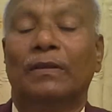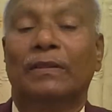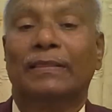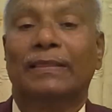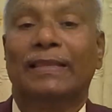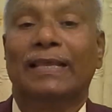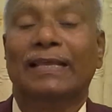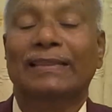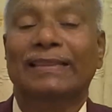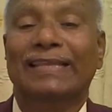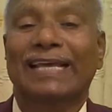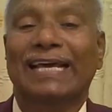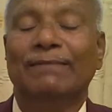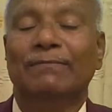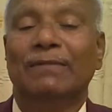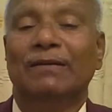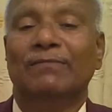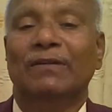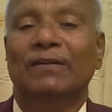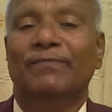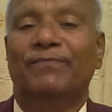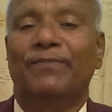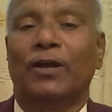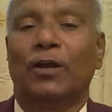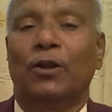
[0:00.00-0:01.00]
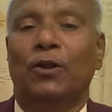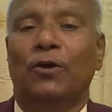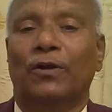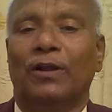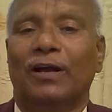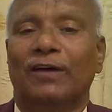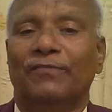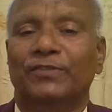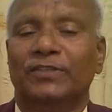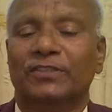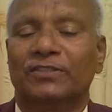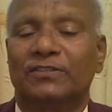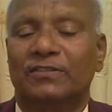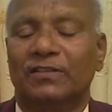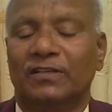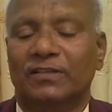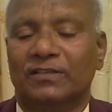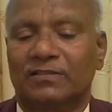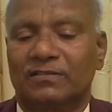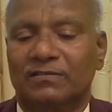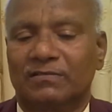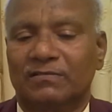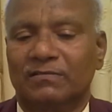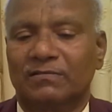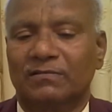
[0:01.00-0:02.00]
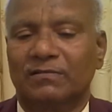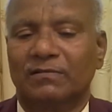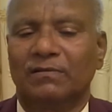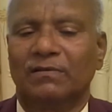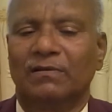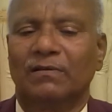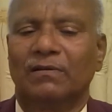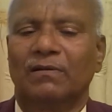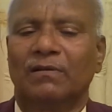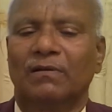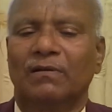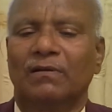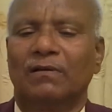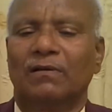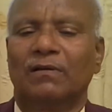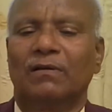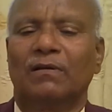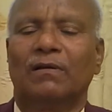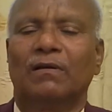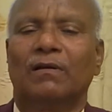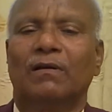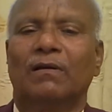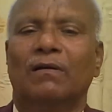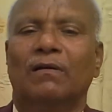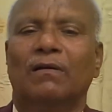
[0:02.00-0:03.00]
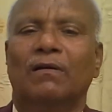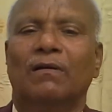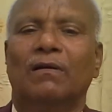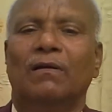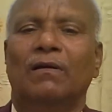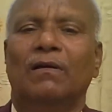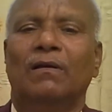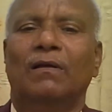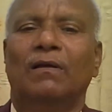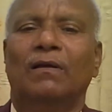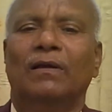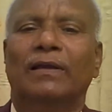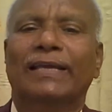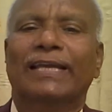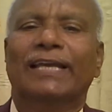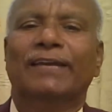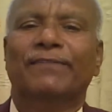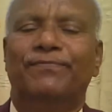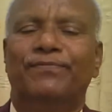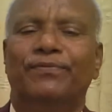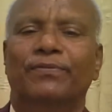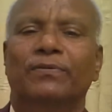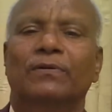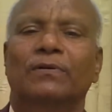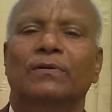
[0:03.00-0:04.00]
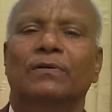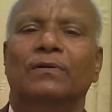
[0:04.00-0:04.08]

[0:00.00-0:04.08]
then there may be failure of estrus. If